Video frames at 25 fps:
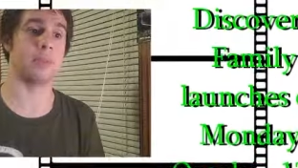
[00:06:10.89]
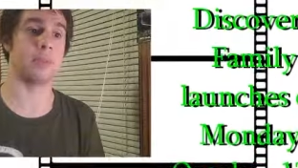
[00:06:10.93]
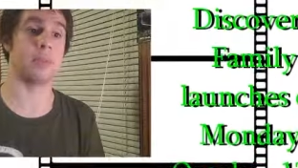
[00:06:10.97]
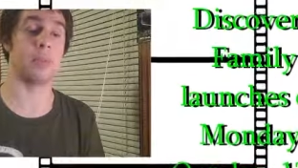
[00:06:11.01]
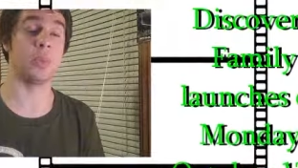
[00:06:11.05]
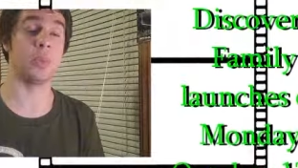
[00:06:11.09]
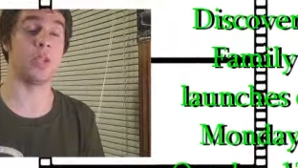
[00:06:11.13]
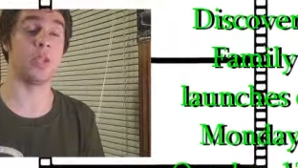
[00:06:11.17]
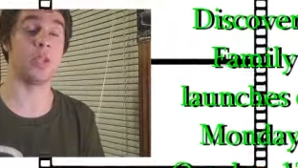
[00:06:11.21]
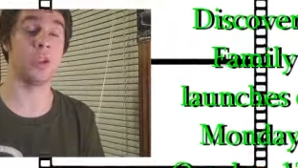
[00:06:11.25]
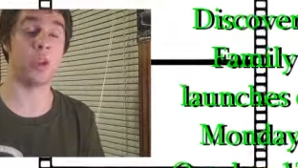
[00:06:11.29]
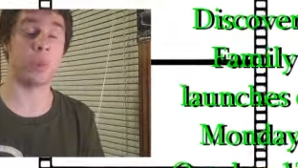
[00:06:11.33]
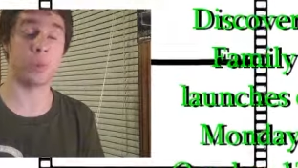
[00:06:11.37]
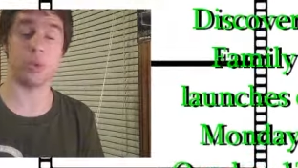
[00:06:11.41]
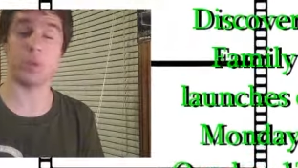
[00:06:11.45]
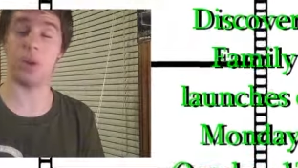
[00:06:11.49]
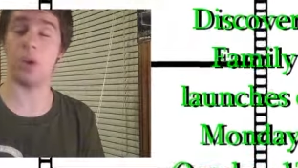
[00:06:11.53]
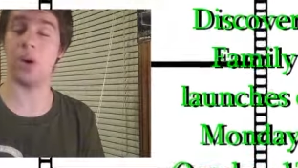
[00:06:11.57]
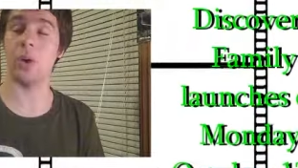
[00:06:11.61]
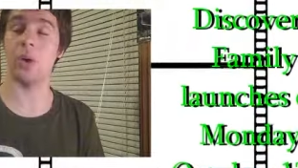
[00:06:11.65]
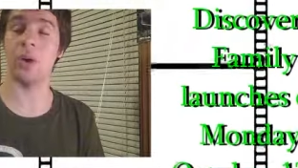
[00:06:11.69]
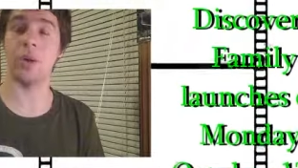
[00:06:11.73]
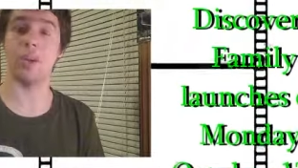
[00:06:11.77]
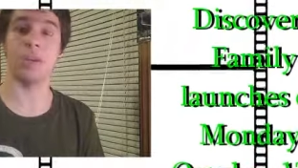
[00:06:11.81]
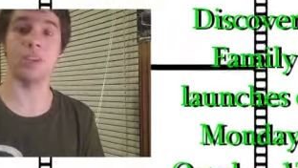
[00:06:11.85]
I mean, we don't
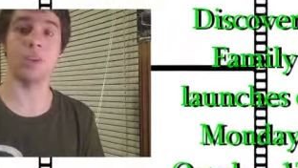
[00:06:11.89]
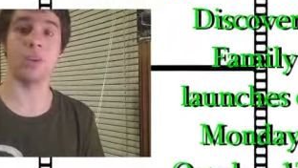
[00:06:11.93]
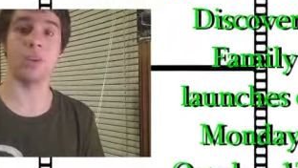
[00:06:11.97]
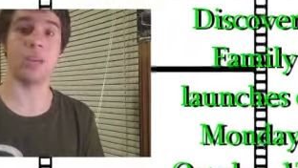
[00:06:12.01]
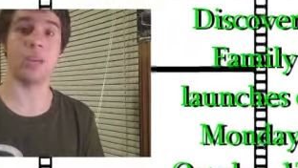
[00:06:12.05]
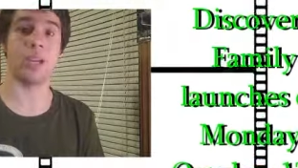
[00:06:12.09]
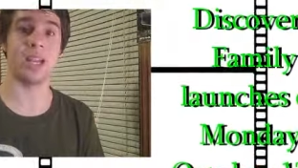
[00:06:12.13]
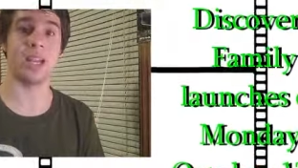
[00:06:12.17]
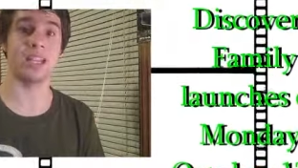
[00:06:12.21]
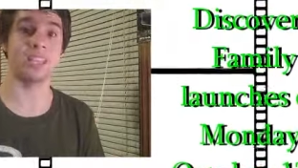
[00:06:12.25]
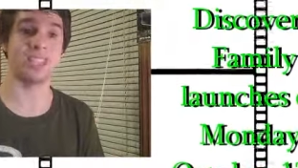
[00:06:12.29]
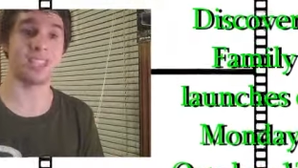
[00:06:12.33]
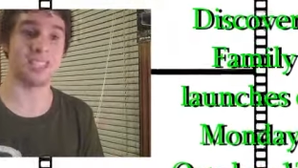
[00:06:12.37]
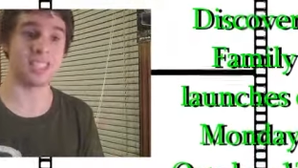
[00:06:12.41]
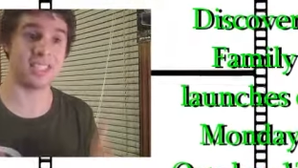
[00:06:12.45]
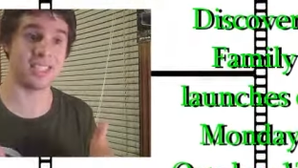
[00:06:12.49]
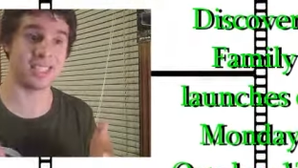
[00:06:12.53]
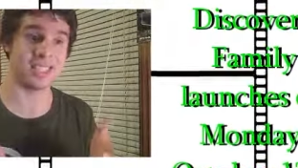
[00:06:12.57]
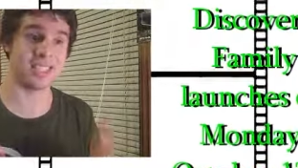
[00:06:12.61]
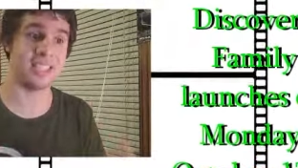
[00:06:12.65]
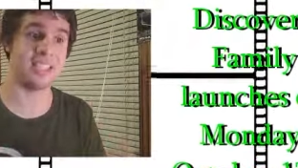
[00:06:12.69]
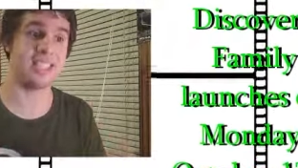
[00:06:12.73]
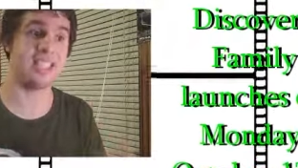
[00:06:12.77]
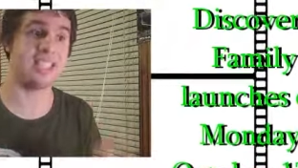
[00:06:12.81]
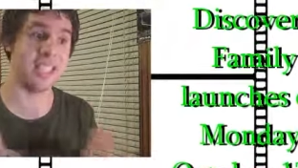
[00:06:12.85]
know until we actually
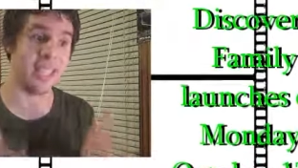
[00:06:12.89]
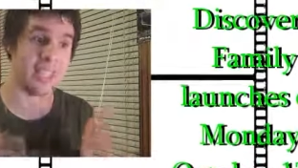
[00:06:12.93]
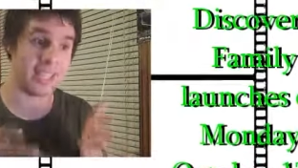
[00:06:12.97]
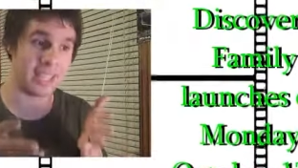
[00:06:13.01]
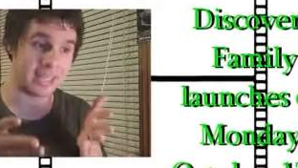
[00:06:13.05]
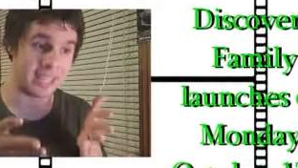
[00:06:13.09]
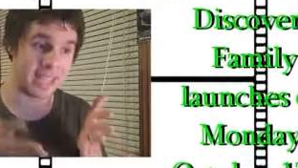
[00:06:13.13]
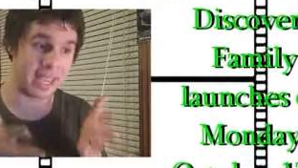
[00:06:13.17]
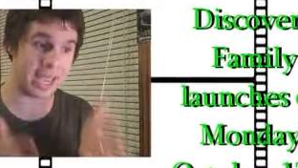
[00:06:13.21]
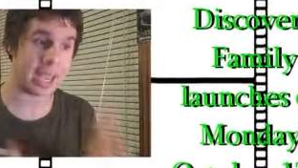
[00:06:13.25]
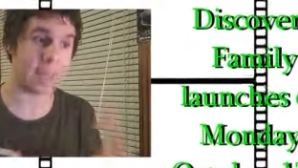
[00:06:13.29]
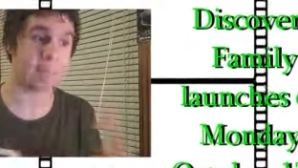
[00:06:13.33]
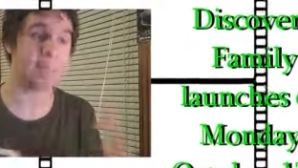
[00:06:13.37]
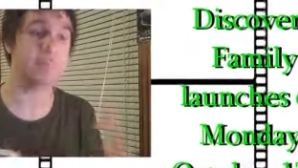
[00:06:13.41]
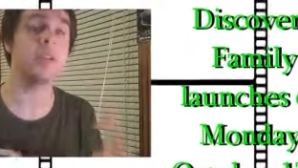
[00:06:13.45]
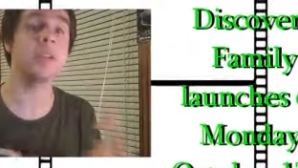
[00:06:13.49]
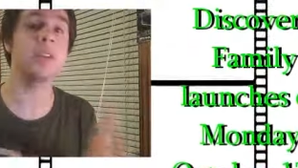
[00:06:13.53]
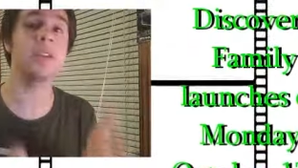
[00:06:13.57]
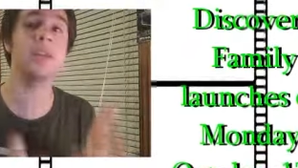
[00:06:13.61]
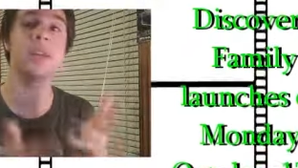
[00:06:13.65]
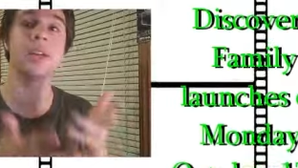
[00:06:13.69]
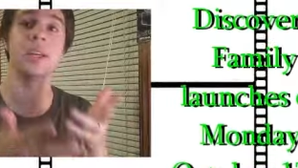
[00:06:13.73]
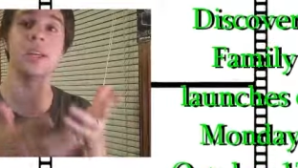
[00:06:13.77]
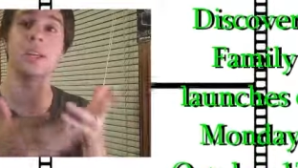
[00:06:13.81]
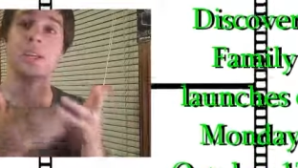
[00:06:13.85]
see it
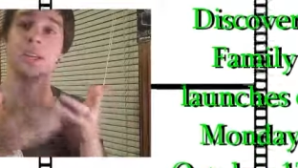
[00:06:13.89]
happen.